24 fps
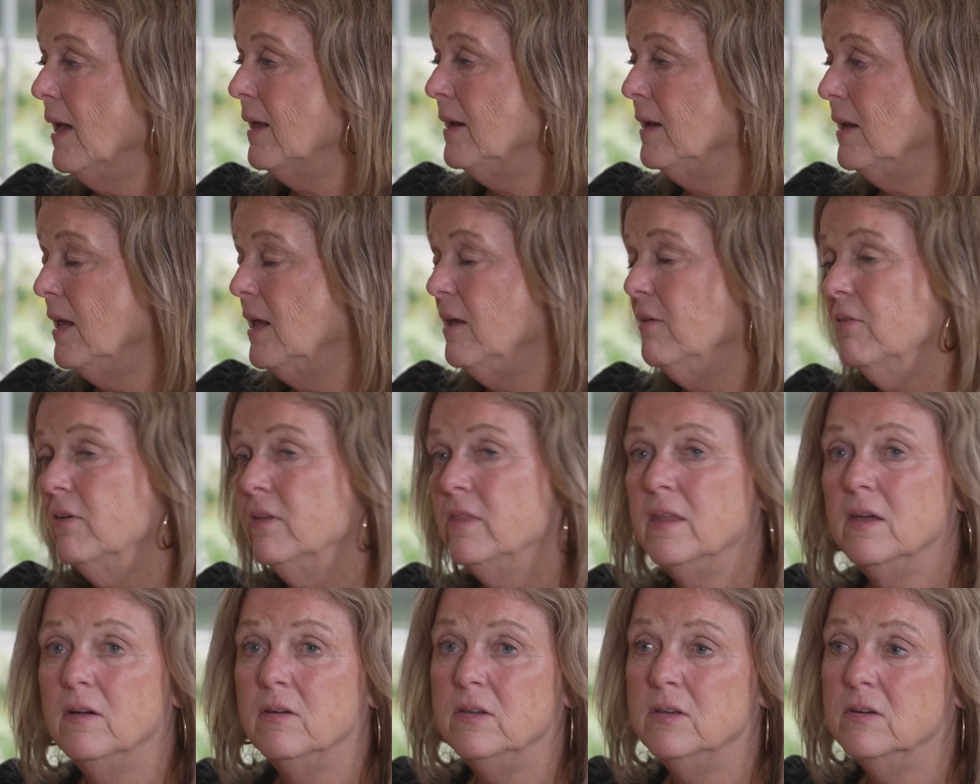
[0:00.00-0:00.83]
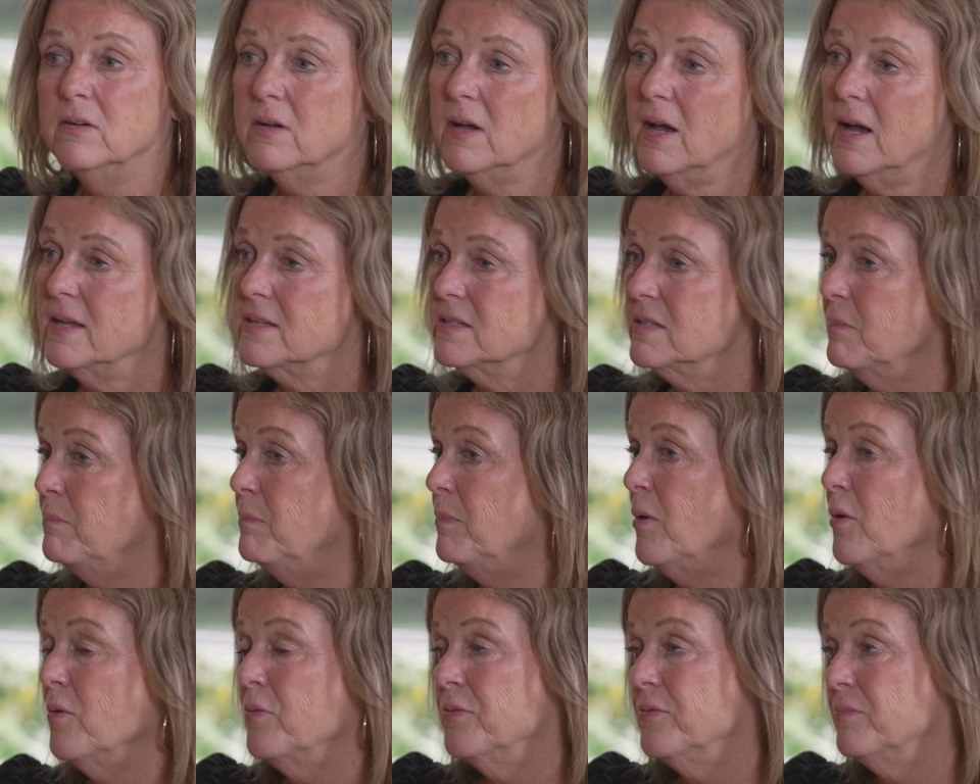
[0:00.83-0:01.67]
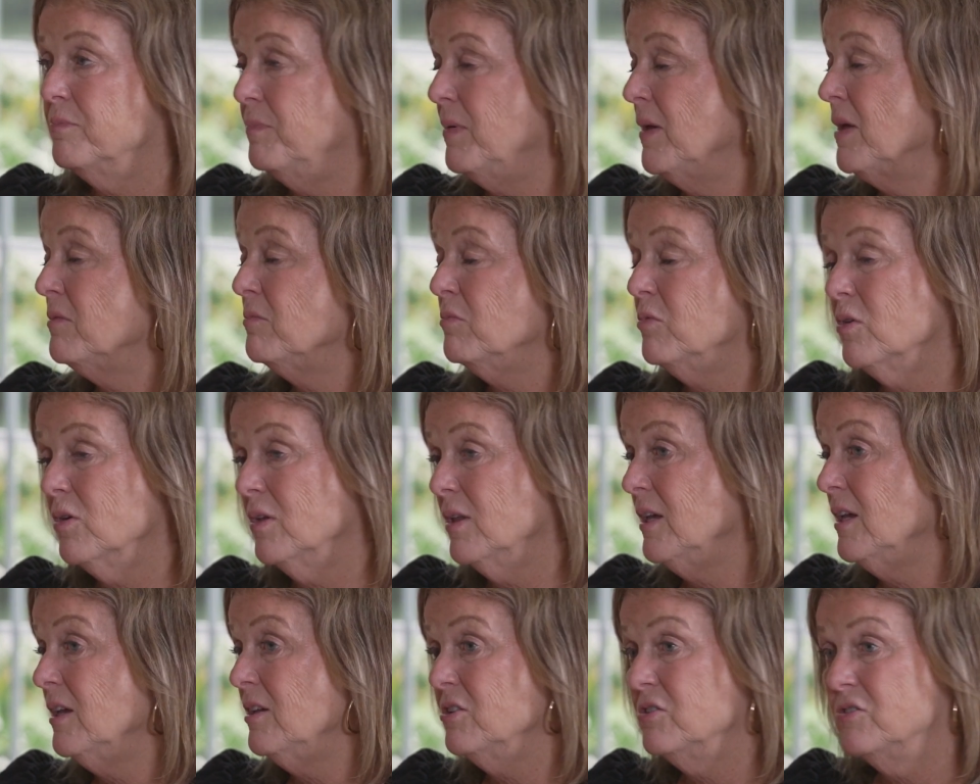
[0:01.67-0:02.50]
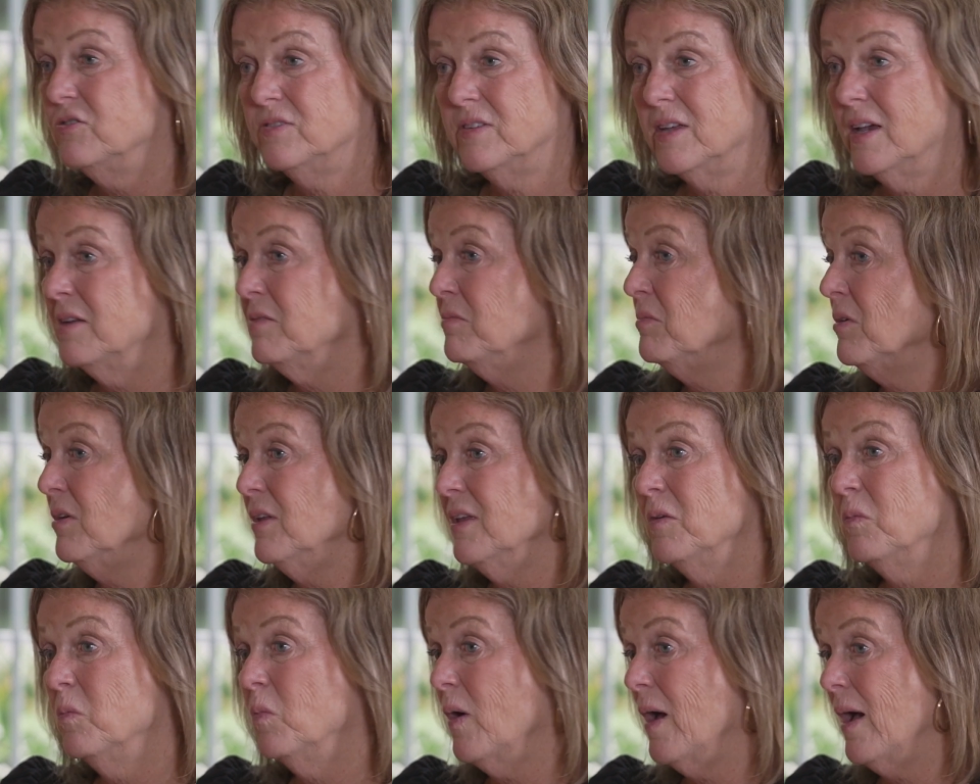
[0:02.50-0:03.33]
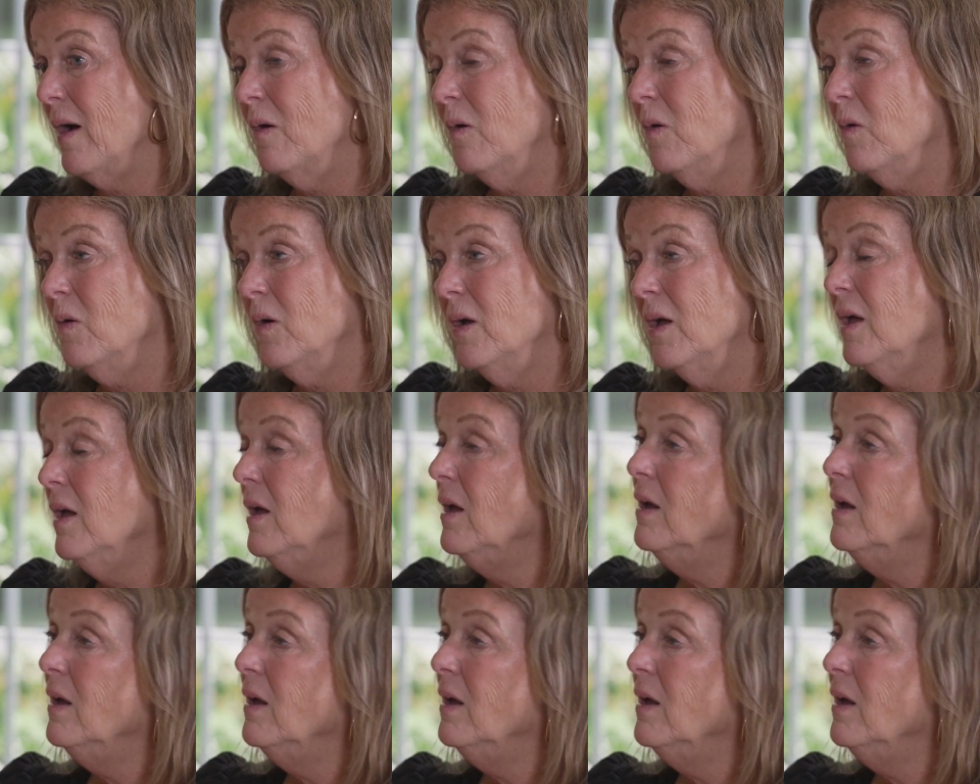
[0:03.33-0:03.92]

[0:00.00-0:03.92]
And even though you guys have both been done really well,